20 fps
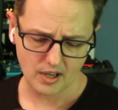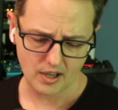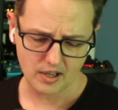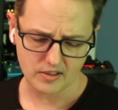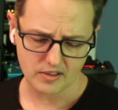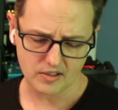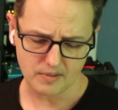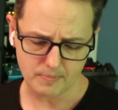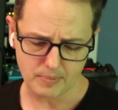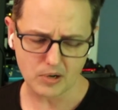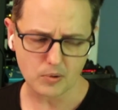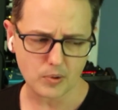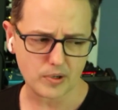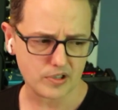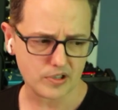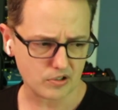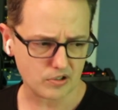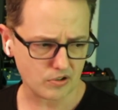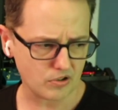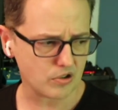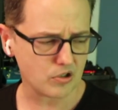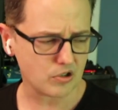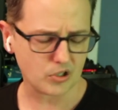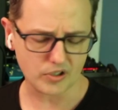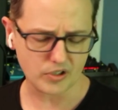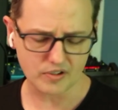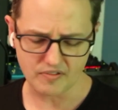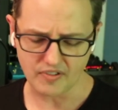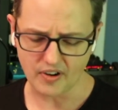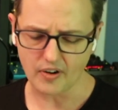The big ones are
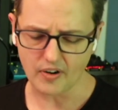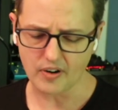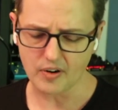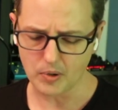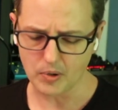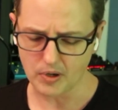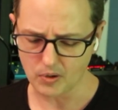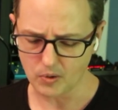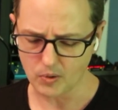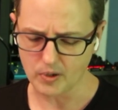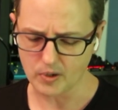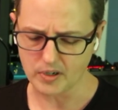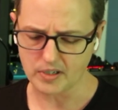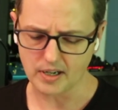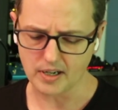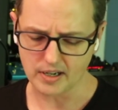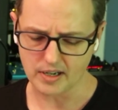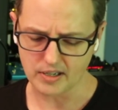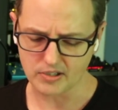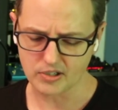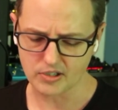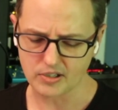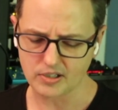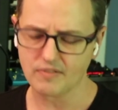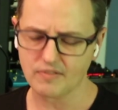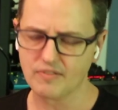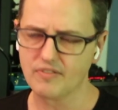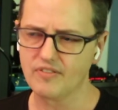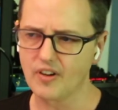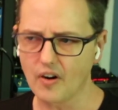usually very well organized,
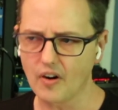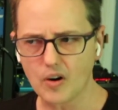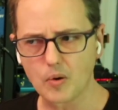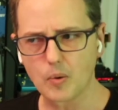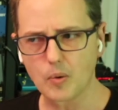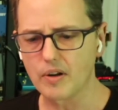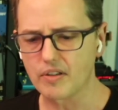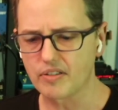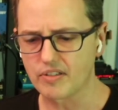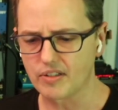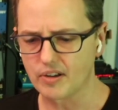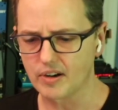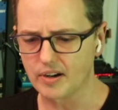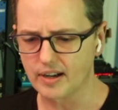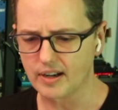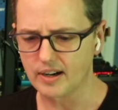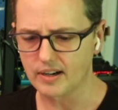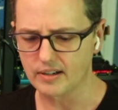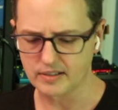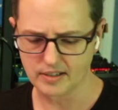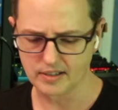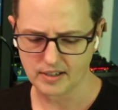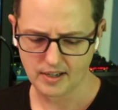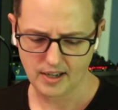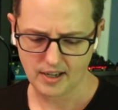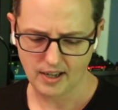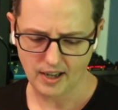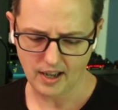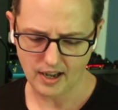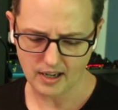very well thought out,
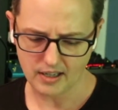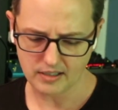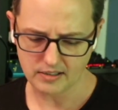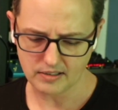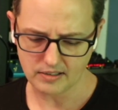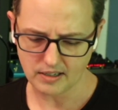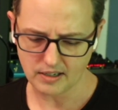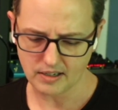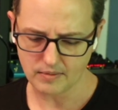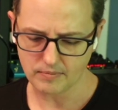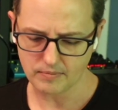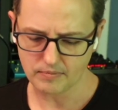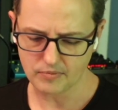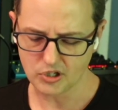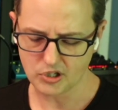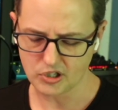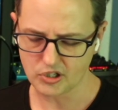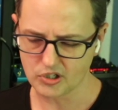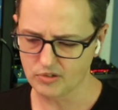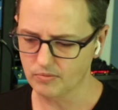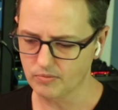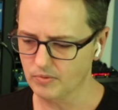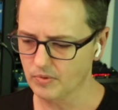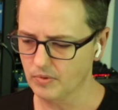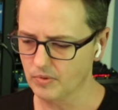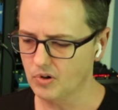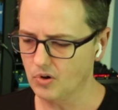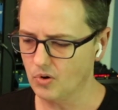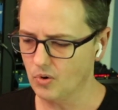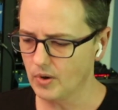and just
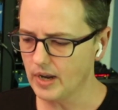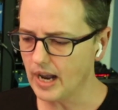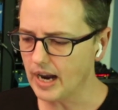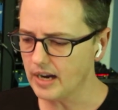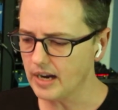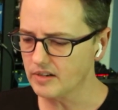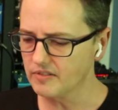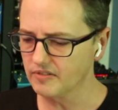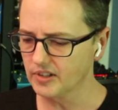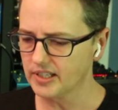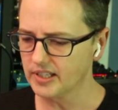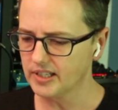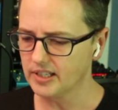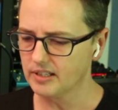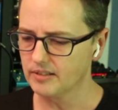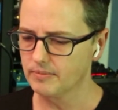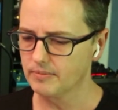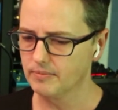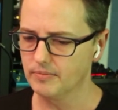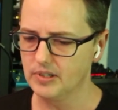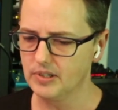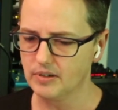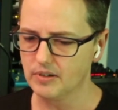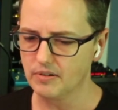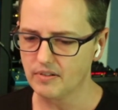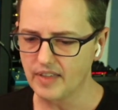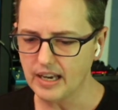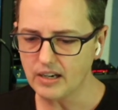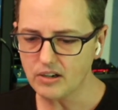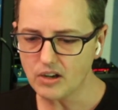creatively,
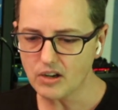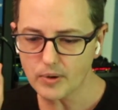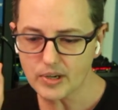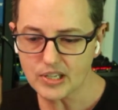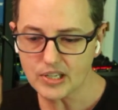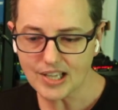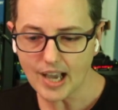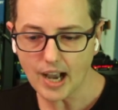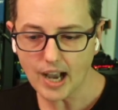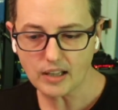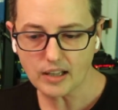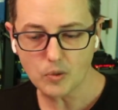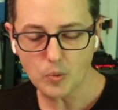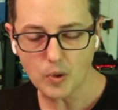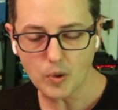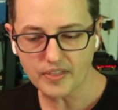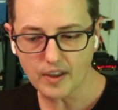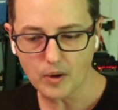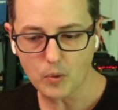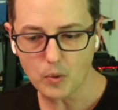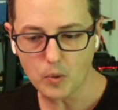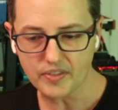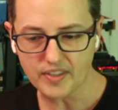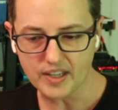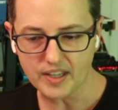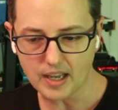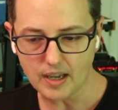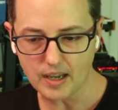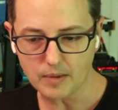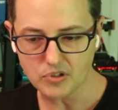they know exactly what they want the
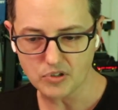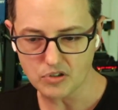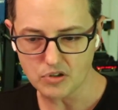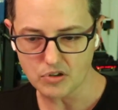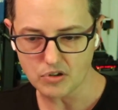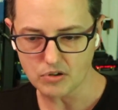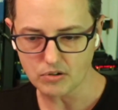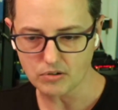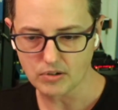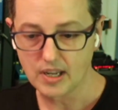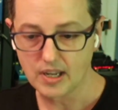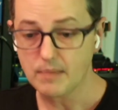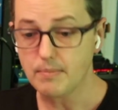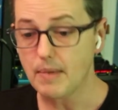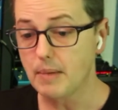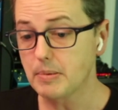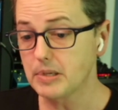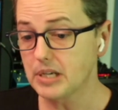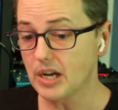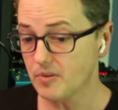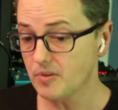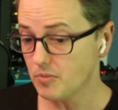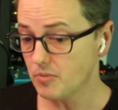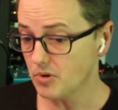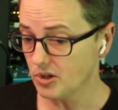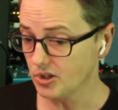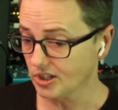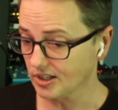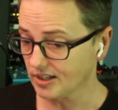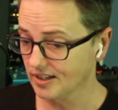game to do. Maybe not the
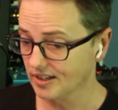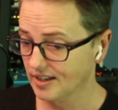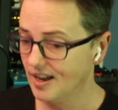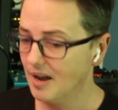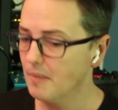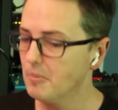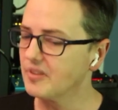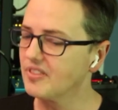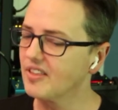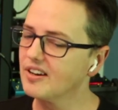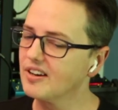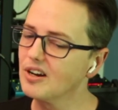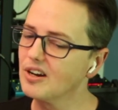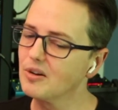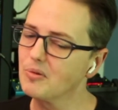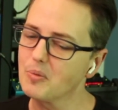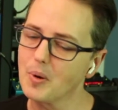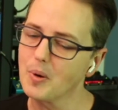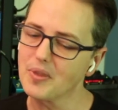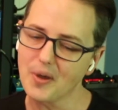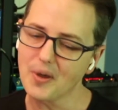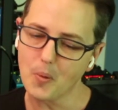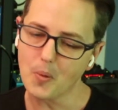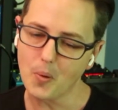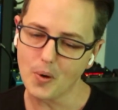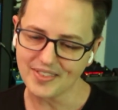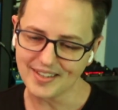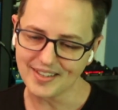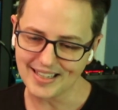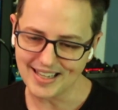music, but they know what they
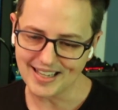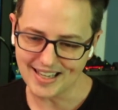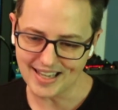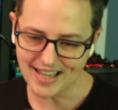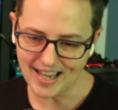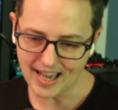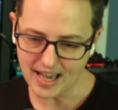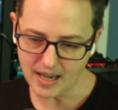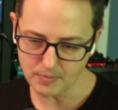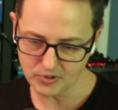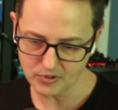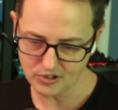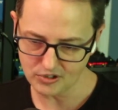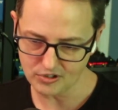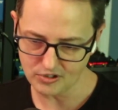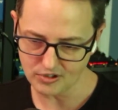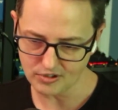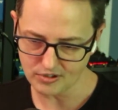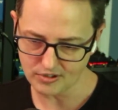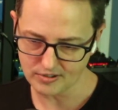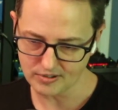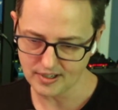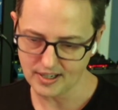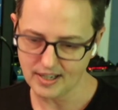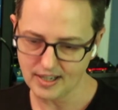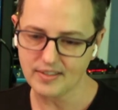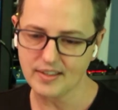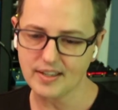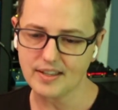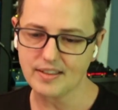want the game to do.
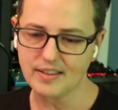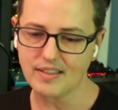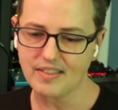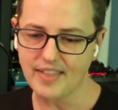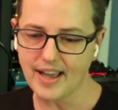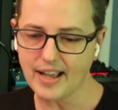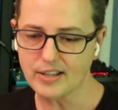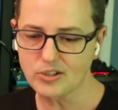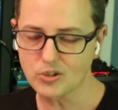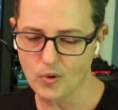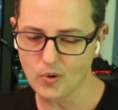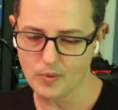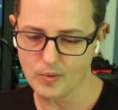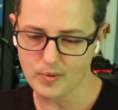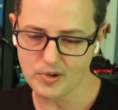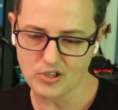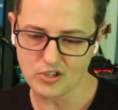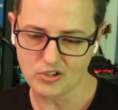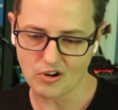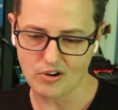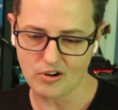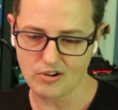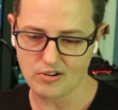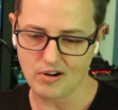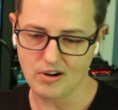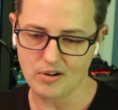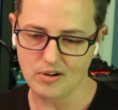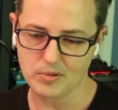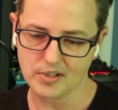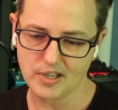And then that's where we start
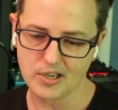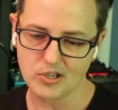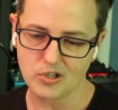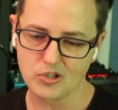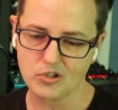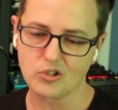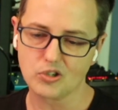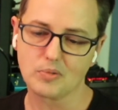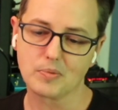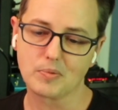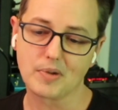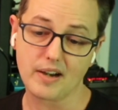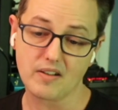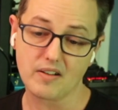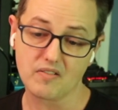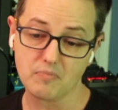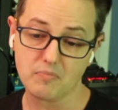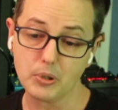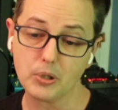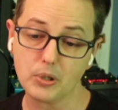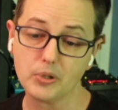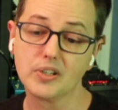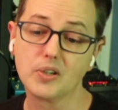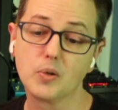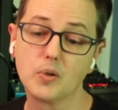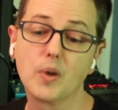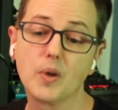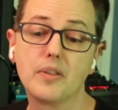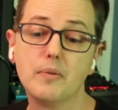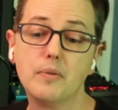our relationship, kind of building
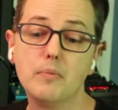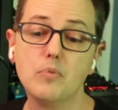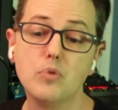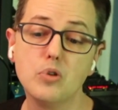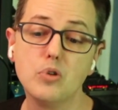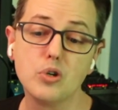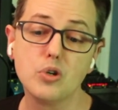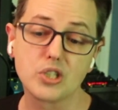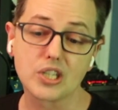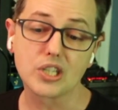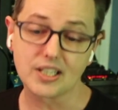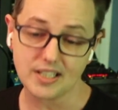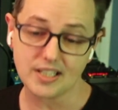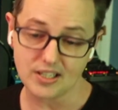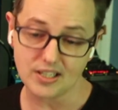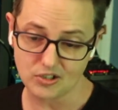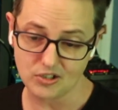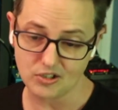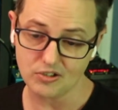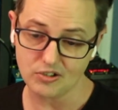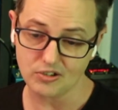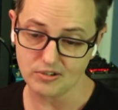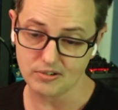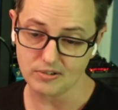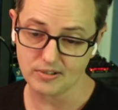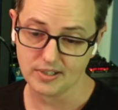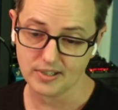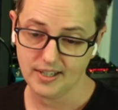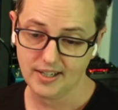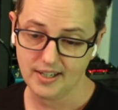what the music needs to
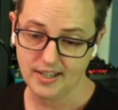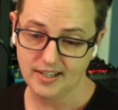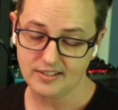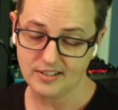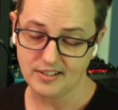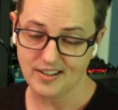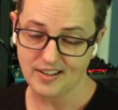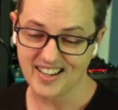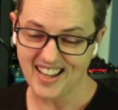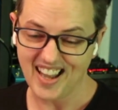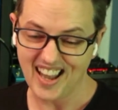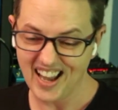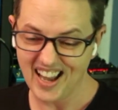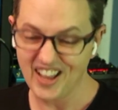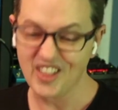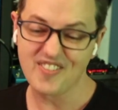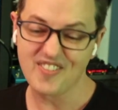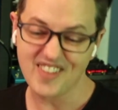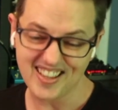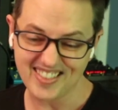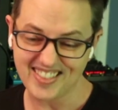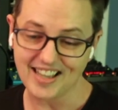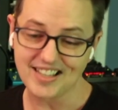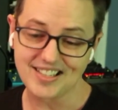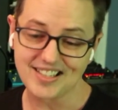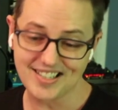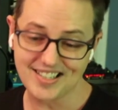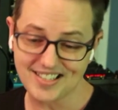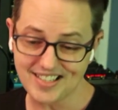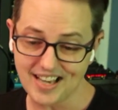do to like elevate that
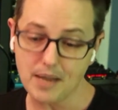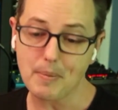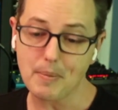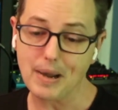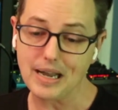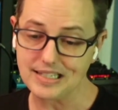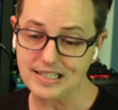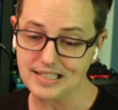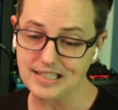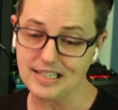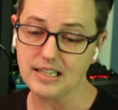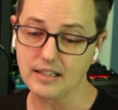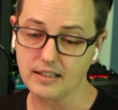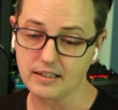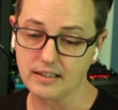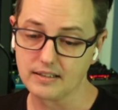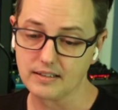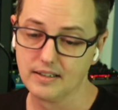same idea.